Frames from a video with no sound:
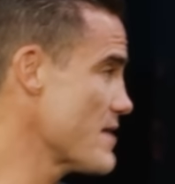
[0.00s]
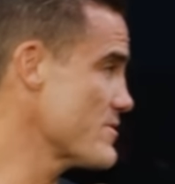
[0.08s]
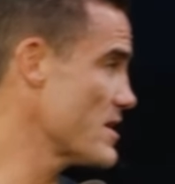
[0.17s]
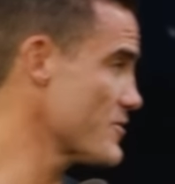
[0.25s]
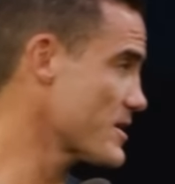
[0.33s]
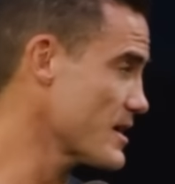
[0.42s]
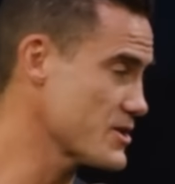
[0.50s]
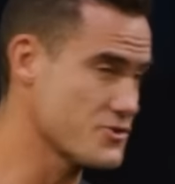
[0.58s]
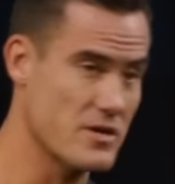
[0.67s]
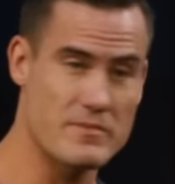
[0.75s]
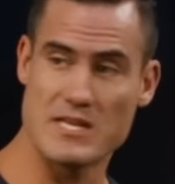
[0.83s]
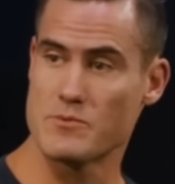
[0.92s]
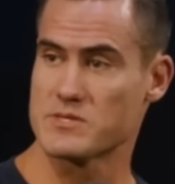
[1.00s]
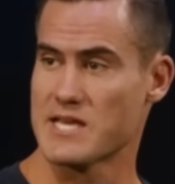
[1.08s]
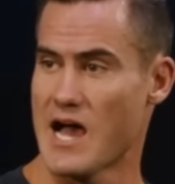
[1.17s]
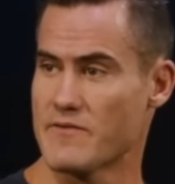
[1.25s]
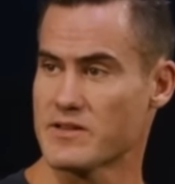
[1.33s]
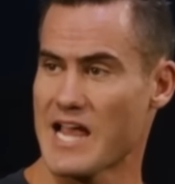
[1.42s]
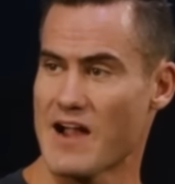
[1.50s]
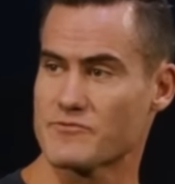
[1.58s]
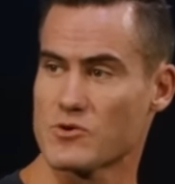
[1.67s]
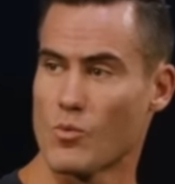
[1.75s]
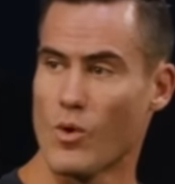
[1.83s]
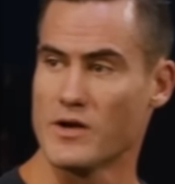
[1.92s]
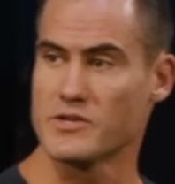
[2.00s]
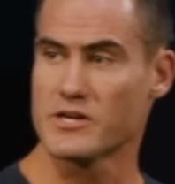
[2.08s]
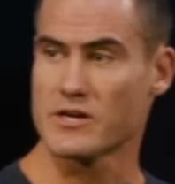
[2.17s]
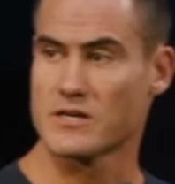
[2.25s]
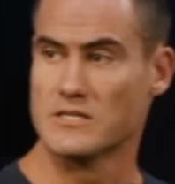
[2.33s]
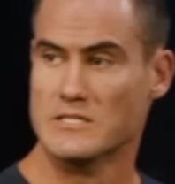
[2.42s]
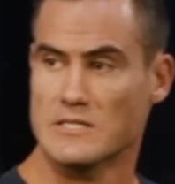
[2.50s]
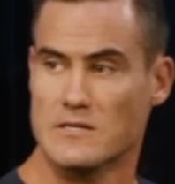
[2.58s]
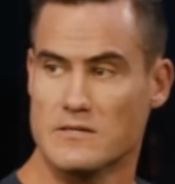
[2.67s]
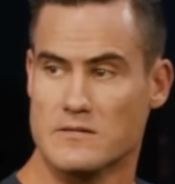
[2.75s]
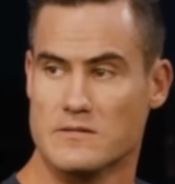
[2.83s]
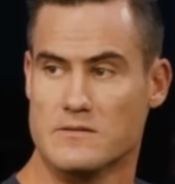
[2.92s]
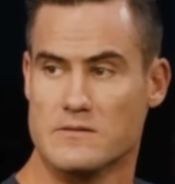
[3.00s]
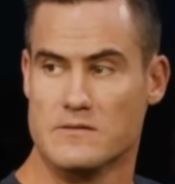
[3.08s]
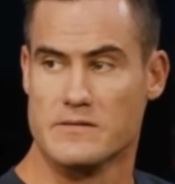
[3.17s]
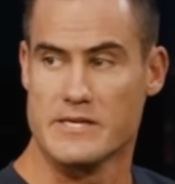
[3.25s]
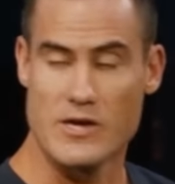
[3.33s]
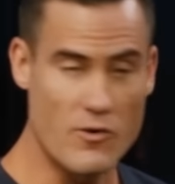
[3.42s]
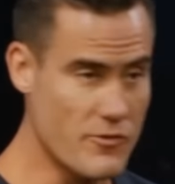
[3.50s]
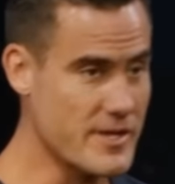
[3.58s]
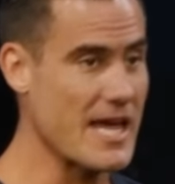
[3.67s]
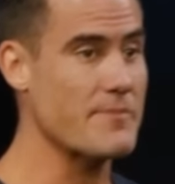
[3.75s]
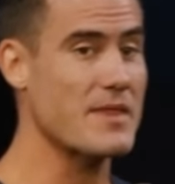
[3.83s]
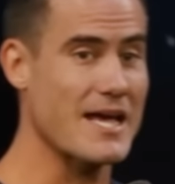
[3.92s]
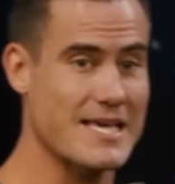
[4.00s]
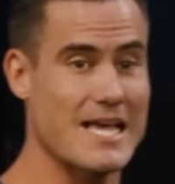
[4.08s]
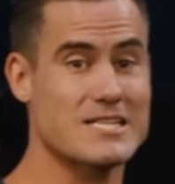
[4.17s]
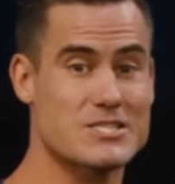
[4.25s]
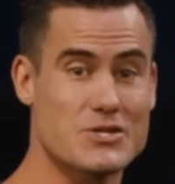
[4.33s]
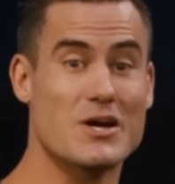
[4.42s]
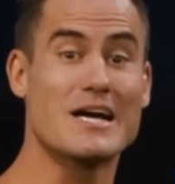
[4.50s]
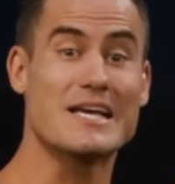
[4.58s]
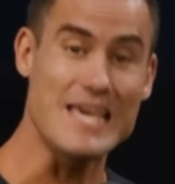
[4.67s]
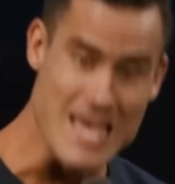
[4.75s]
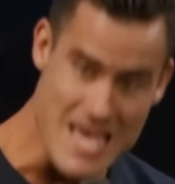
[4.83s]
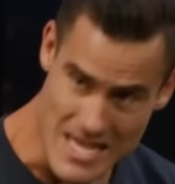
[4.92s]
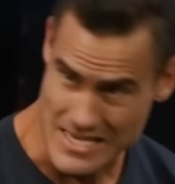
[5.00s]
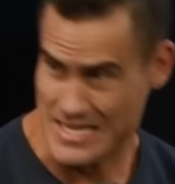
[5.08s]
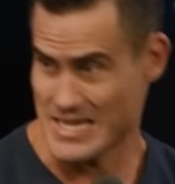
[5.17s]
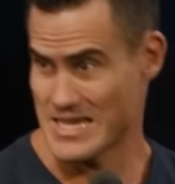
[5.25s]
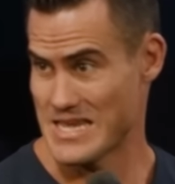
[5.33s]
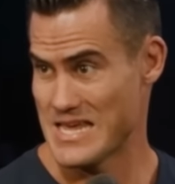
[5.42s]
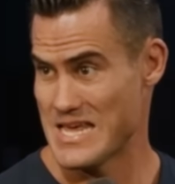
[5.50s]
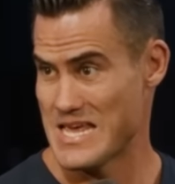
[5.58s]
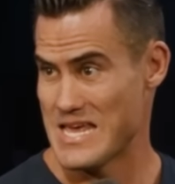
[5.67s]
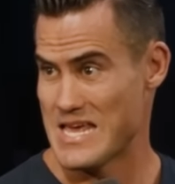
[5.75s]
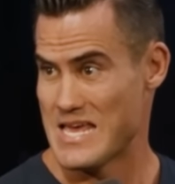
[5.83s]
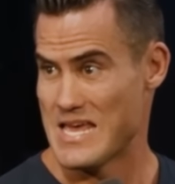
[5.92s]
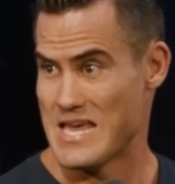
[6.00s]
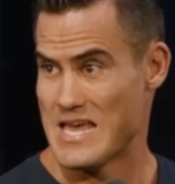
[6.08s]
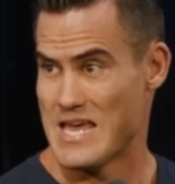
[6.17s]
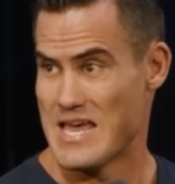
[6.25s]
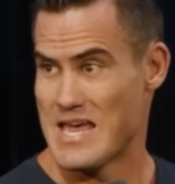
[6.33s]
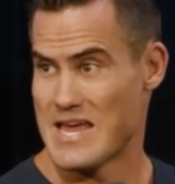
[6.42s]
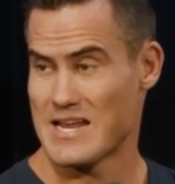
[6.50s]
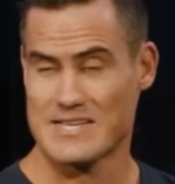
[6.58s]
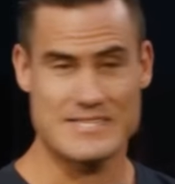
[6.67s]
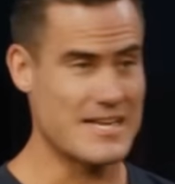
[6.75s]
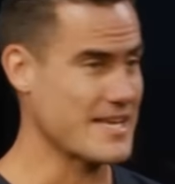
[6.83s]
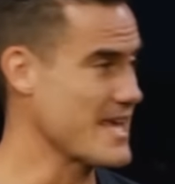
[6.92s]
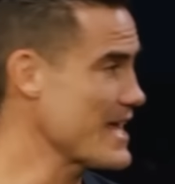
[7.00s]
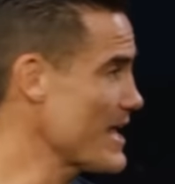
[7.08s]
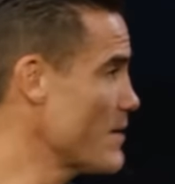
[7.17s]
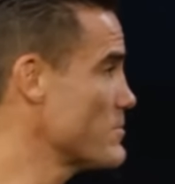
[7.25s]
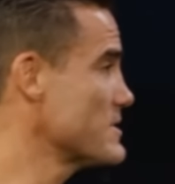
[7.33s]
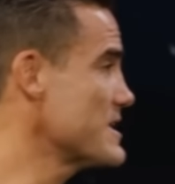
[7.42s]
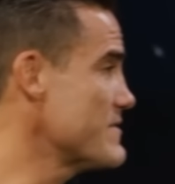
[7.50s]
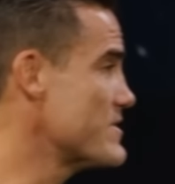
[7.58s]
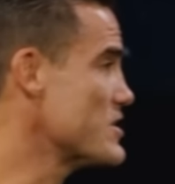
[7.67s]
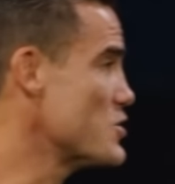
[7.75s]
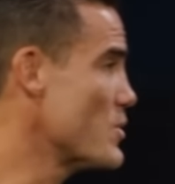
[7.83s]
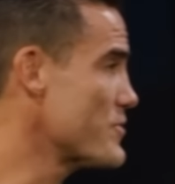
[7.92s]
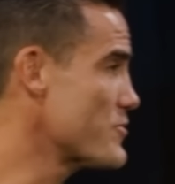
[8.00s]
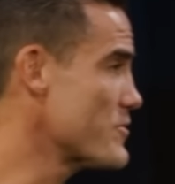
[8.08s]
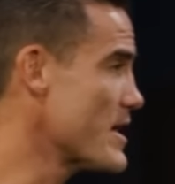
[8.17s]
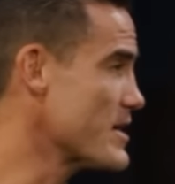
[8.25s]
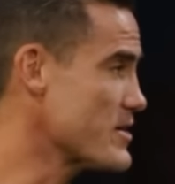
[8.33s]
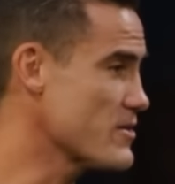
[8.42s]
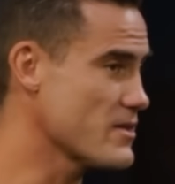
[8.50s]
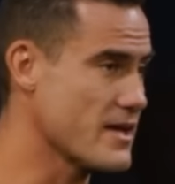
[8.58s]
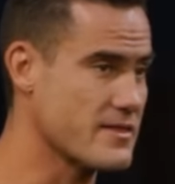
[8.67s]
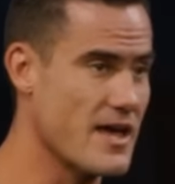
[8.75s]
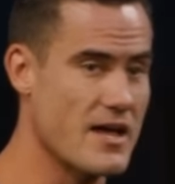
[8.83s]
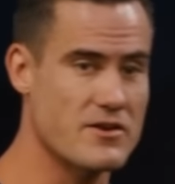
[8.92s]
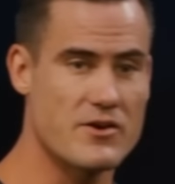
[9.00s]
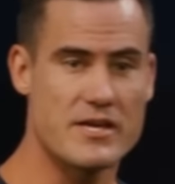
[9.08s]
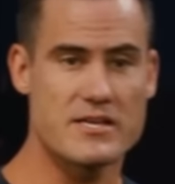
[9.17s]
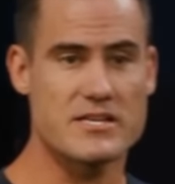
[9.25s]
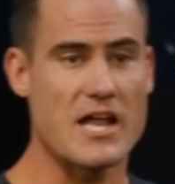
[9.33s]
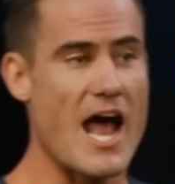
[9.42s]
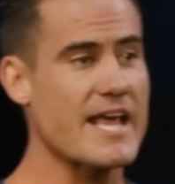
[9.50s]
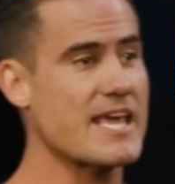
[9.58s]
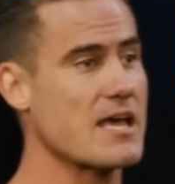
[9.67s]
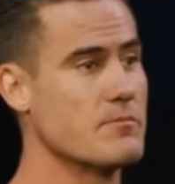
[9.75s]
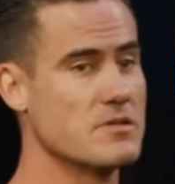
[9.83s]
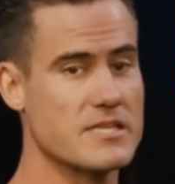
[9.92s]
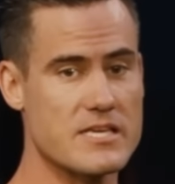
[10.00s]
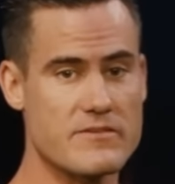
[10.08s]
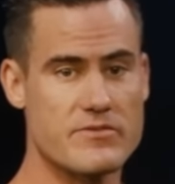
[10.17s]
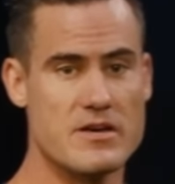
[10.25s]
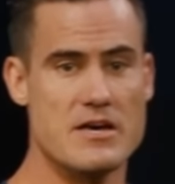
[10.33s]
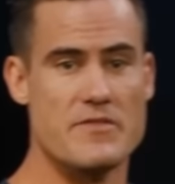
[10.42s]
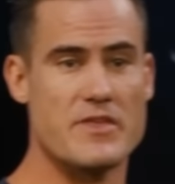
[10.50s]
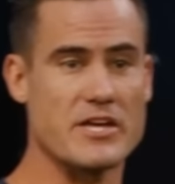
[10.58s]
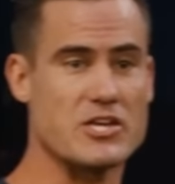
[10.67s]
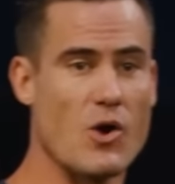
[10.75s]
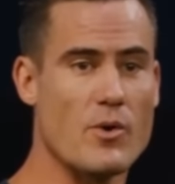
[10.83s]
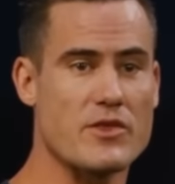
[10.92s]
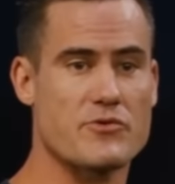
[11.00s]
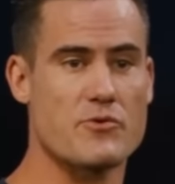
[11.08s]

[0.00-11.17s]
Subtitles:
and every other kind of treatment he was having, after 1 year, he overcame that cancer again. And I said, I cannot believe that you went through that year like that. No, he said, I can't believe that going